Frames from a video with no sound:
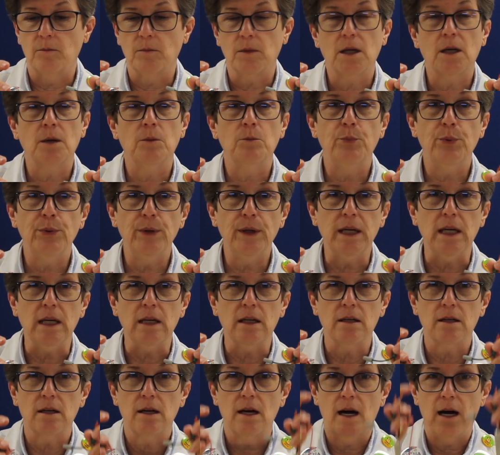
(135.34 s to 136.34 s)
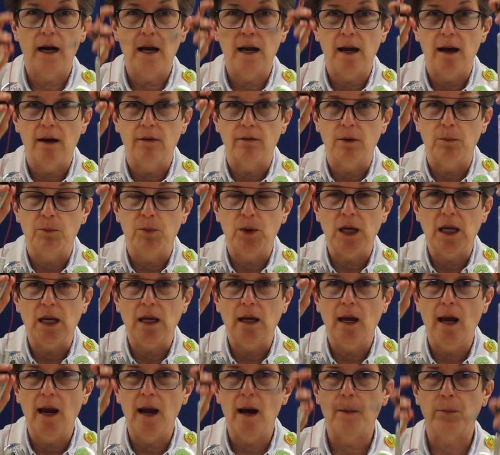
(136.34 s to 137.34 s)
complete. I have a big
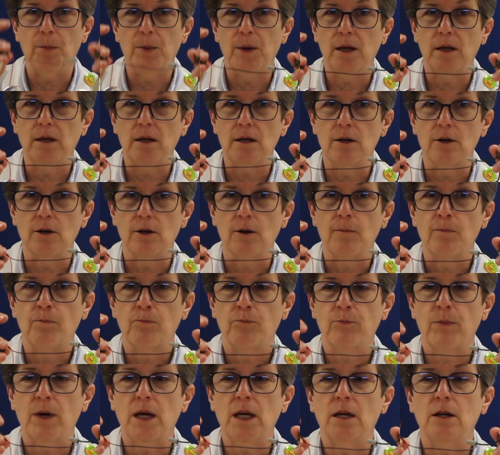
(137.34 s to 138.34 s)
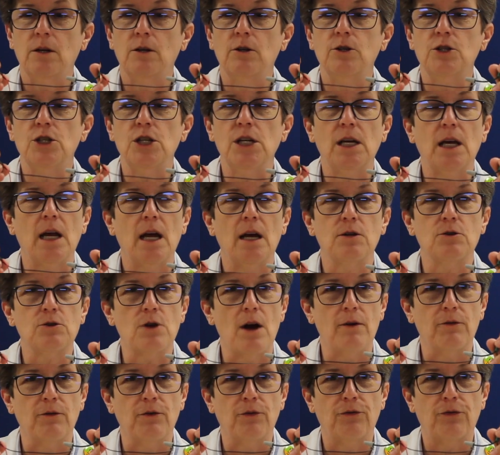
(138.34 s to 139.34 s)
gap in here. My energy can't
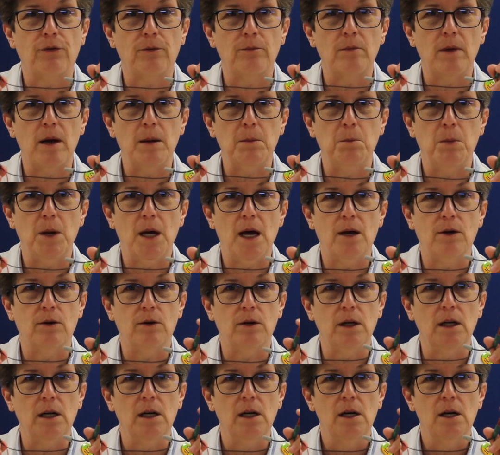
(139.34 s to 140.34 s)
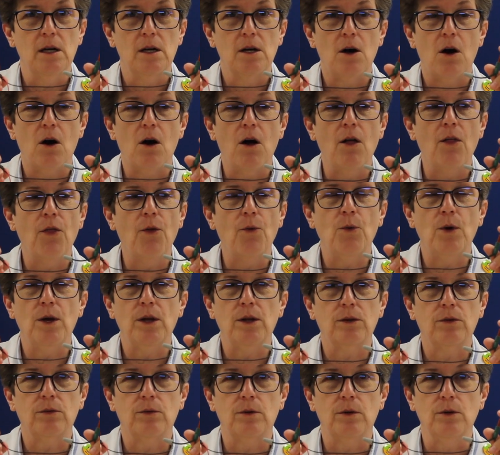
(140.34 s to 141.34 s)
travel from my battery all the way
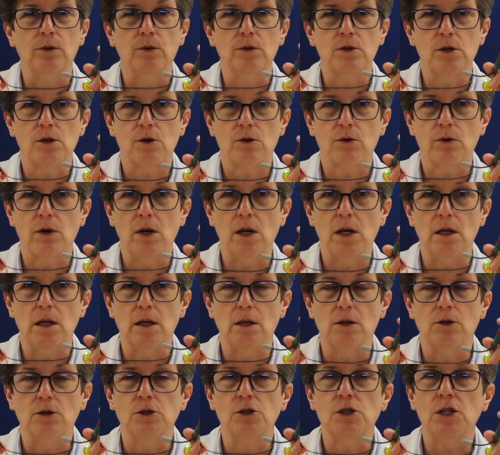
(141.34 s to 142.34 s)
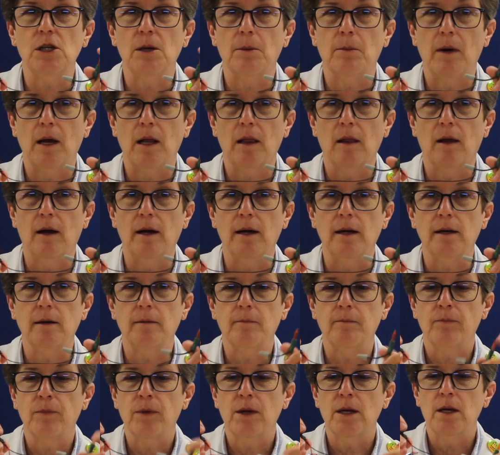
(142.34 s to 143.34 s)
through to create energy in my light.
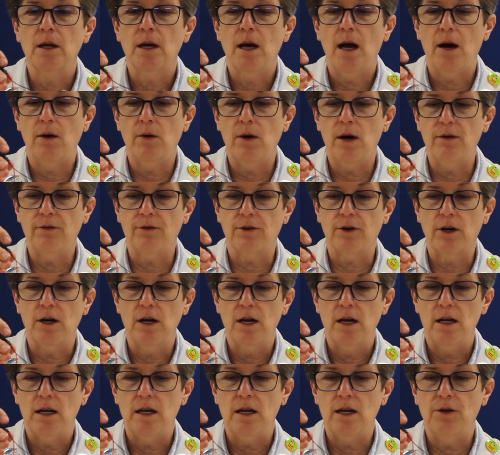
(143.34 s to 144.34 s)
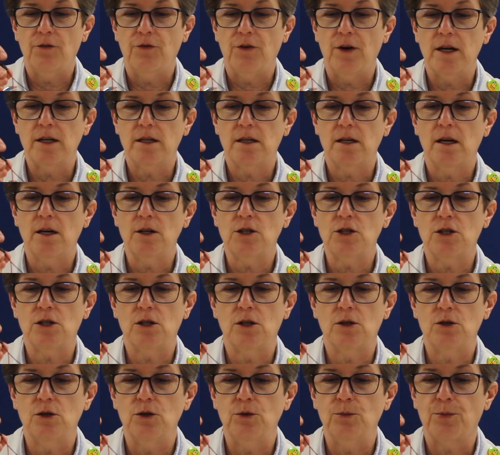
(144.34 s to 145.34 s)
However, if I touch
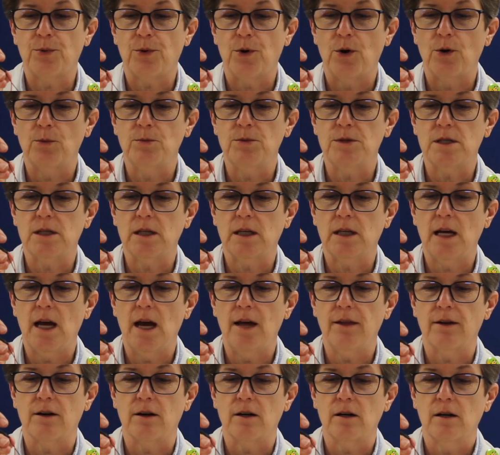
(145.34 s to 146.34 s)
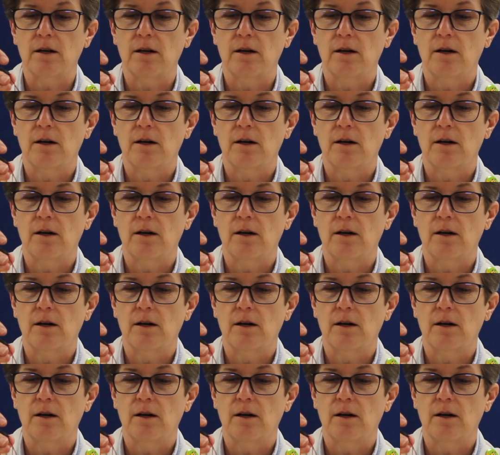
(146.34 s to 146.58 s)
the 2 probes together,